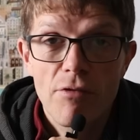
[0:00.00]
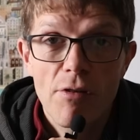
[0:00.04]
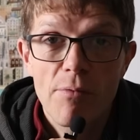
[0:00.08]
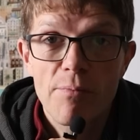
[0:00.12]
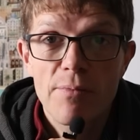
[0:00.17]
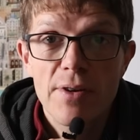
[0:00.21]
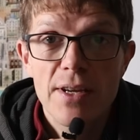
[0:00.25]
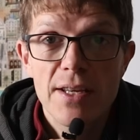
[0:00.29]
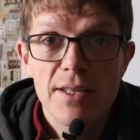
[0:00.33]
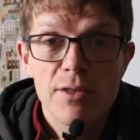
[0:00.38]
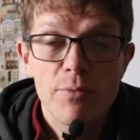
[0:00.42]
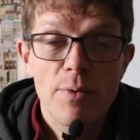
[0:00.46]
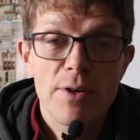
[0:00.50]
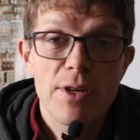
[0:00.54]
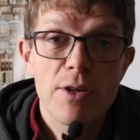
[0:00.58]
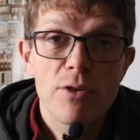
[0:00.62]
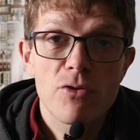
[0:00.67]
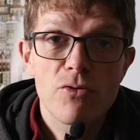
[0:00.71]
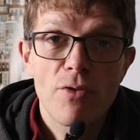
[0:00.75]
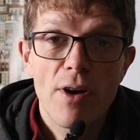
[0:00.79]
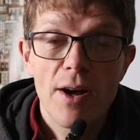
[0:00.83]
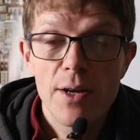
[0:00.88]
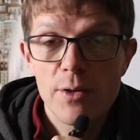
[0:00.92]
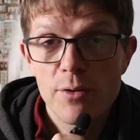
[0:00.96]
Problem is, when you
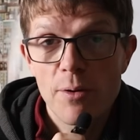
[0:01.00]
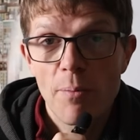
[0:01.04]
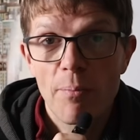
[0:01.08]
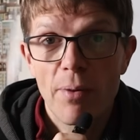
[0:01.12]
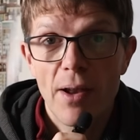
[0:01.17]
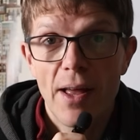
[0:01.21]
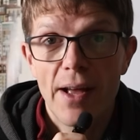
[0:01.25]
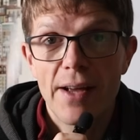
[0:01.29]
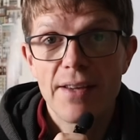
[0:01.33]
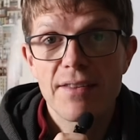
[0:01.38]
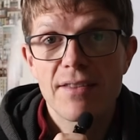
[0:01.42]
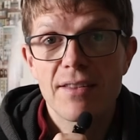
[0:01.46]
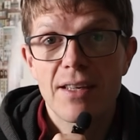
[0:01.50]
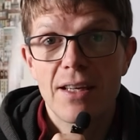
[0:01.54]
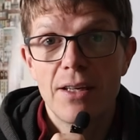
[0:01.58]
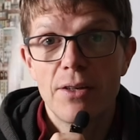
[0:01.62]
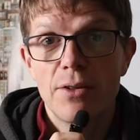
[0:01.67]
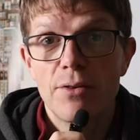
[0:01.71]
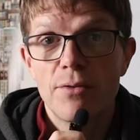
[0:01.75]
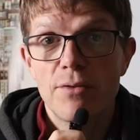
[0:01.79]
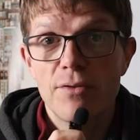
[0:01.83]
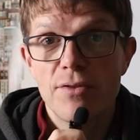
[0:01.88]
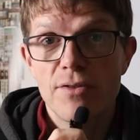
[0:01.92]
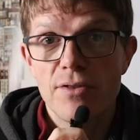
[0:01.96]
try to apply
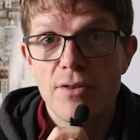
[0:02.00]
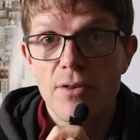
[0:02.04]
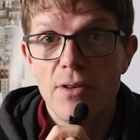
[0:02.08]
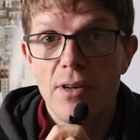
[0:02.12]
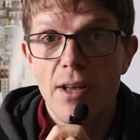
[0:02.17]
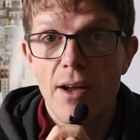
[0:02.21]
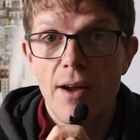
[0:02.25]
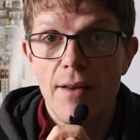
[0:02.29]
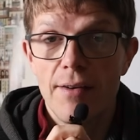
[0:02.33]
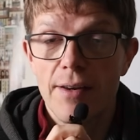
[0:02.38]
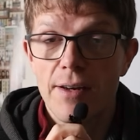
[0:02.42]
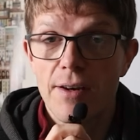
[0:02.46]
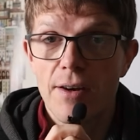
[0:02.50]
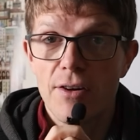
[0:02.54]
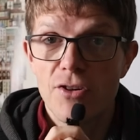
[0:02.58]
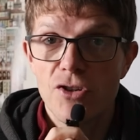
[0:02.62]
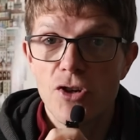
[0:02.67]
skills you learn in a